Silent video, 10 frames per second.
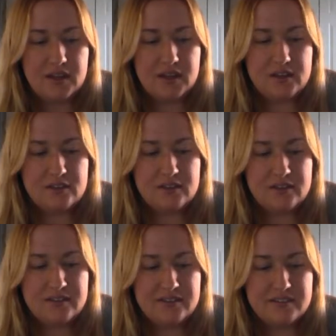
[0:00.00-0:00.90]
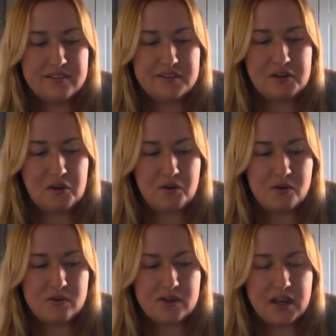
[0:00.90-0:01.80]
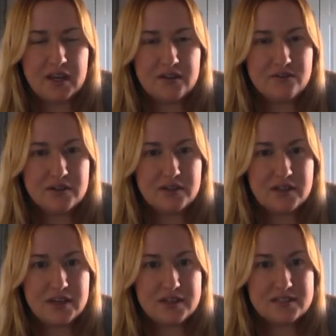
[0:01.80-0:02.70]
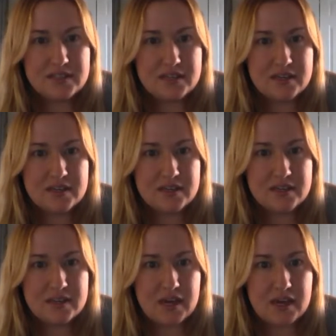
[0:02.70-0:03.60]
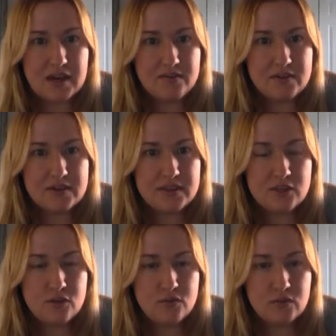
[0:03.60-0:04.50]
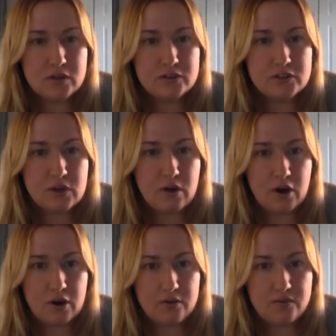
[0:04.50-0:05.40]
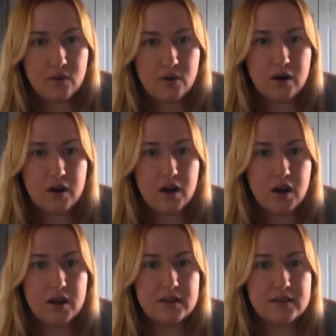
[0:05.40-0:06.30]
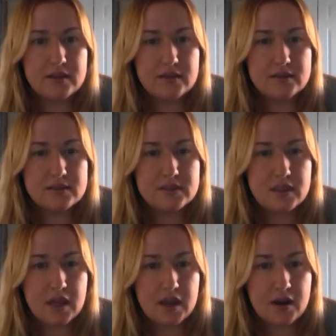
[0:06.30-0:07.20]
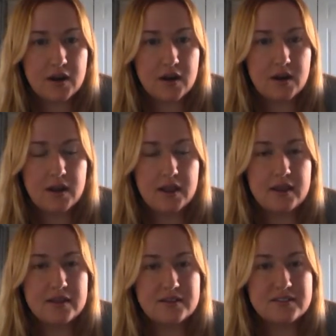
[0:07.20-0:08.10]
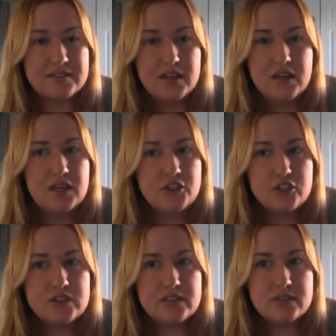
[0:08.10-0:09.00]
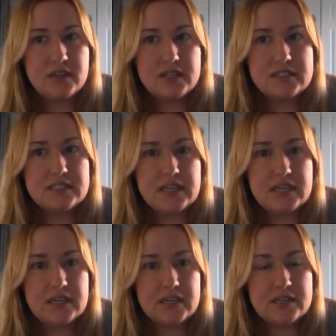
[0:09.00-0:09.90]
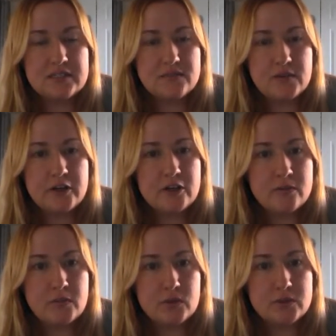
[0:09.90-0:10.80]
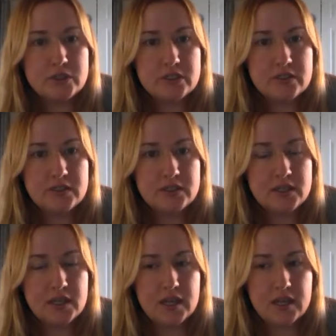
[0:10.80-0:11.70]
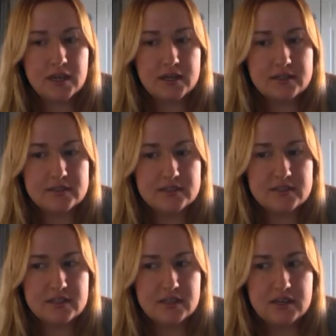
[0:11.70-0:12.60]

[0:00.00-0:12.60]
and, you know, kind of realizing that everything you've worked so hard for is there, and it's just a lot to take in. It's very emotional, and